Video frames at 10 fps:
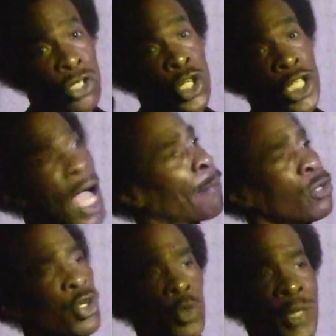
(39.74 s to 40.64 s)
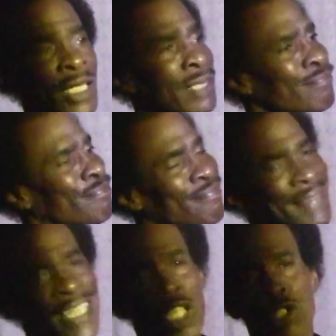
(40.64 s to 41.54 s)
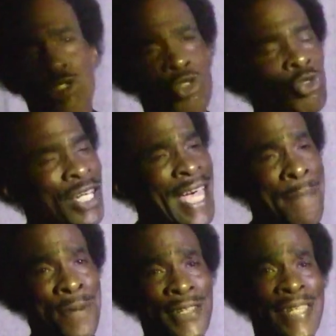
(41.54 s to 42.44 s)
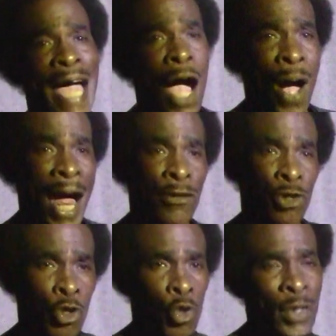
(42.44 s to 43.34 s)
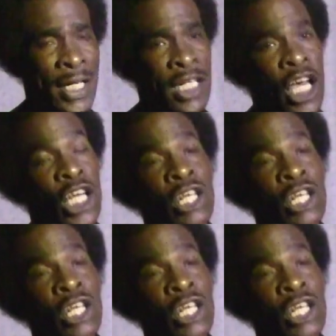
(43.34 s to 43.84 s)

could I blow it? It's too late, but now I know it.